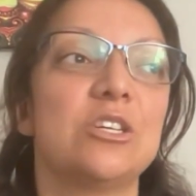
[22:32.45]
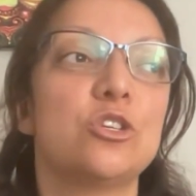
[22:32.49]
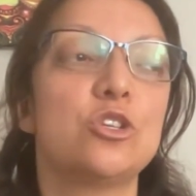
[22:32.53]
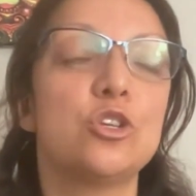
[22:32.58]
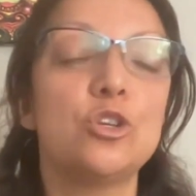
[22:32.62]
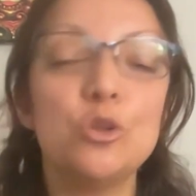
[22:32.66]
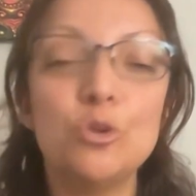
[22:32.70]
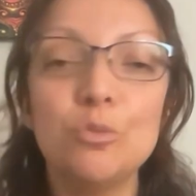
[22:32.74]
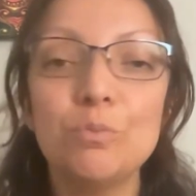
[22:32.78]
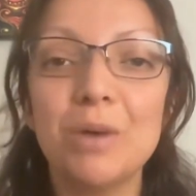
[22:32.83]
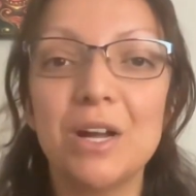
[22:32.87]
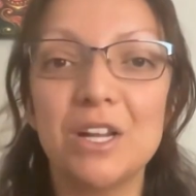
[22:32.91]

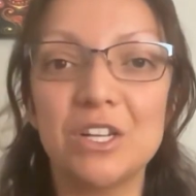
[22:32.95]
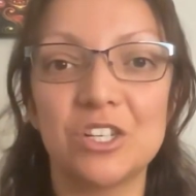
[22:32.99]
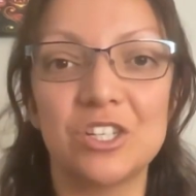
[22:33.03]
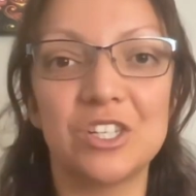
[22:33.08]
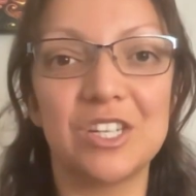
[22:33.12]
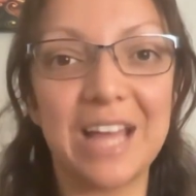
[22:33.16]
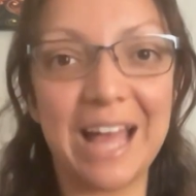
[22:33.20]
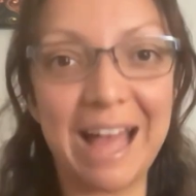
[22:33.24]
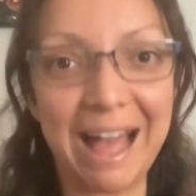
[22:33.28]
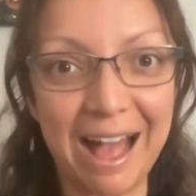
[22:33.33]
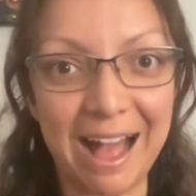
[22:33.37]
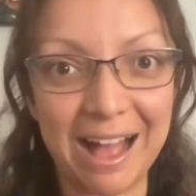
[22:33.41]
too much
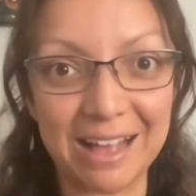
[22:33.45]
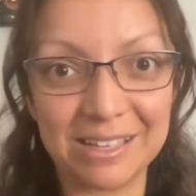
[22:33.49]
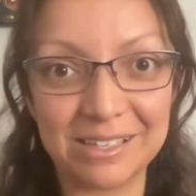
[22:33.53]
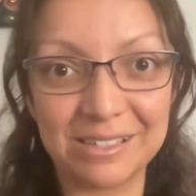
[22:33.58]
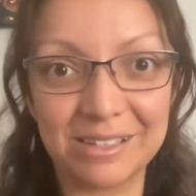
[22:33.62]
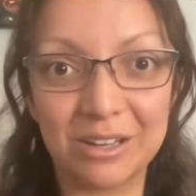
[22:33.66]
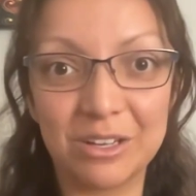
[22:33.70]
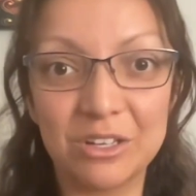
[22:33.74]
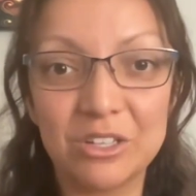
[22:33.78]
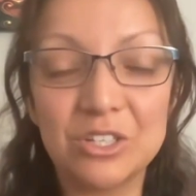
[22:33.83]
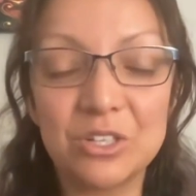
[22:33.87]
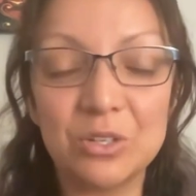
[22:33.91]
to
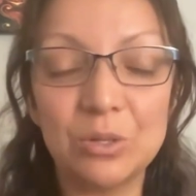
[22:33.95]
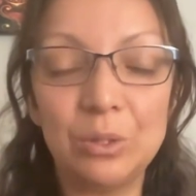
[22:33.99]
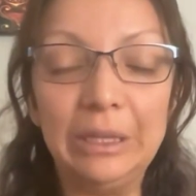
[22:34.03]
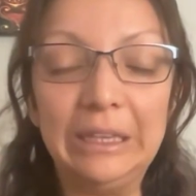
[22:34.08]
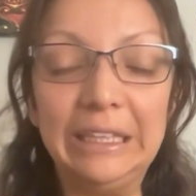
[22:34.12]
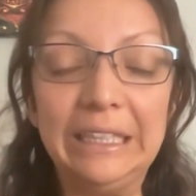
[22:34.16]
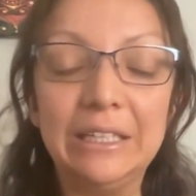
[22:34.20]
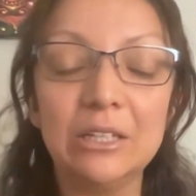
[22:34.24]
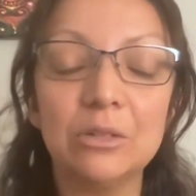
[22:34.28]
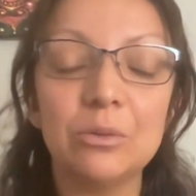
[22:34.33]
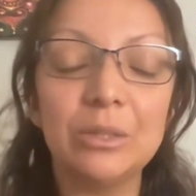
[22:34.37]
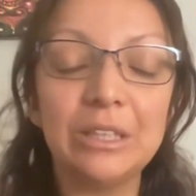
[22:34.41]
ask to
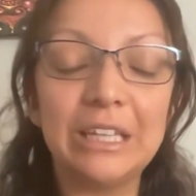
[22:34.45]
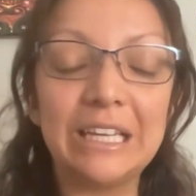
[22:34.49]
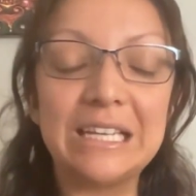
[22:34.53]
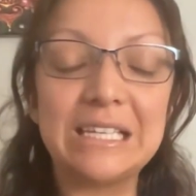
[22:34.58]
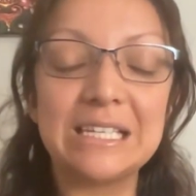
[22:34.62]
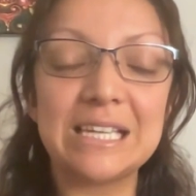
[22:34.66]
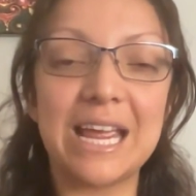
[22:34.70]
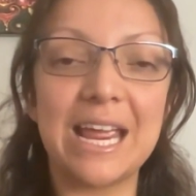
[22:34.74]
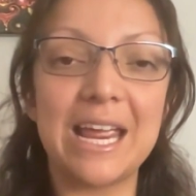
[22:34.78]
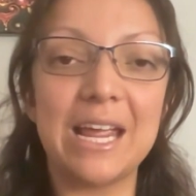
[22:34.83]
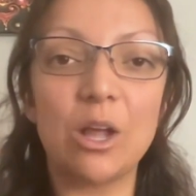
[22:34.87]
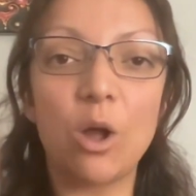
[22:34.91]
literally
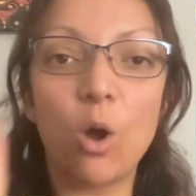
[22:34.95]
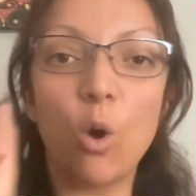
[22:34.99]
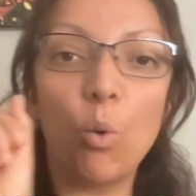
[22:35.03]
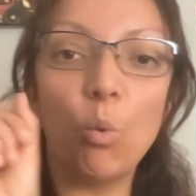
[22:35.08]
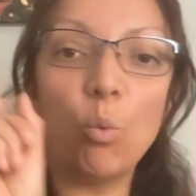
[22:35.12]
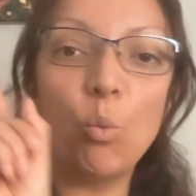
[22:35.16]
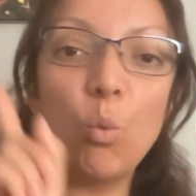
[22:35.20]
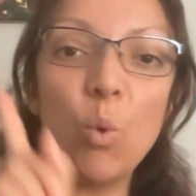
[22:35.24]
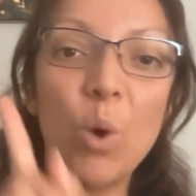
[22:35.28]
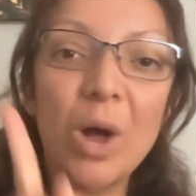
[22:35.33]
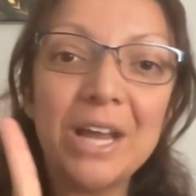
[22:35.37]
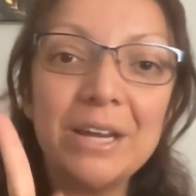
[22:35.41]
take
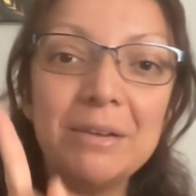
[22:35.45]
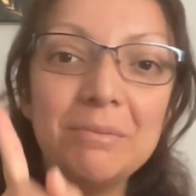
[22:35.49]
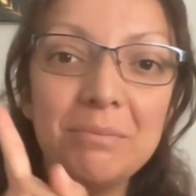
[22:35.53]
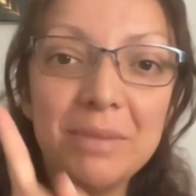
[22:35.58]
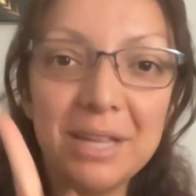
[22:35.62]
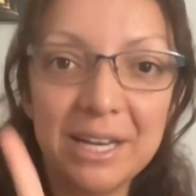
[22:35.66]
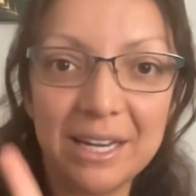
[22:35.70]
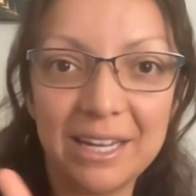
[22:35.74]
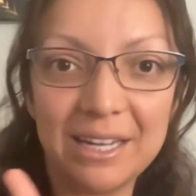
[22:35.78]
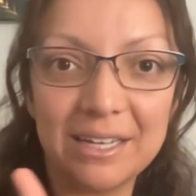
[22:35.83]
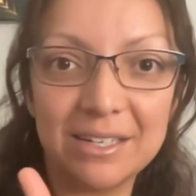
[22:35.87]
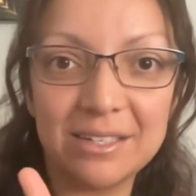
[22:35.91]
1
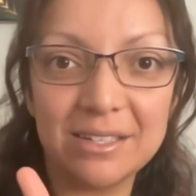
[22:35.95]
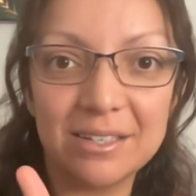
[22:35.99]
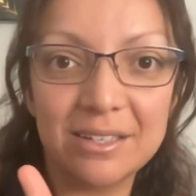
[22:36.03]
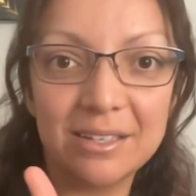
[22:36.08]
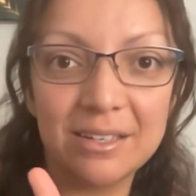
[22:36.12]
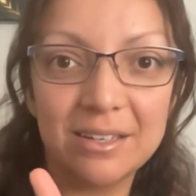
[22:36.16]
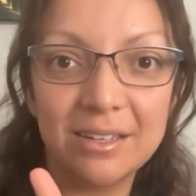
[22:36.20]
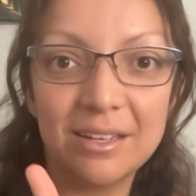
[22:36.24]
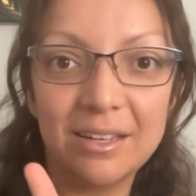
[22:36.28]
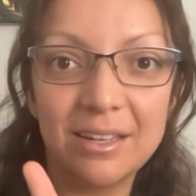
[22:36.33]
minute,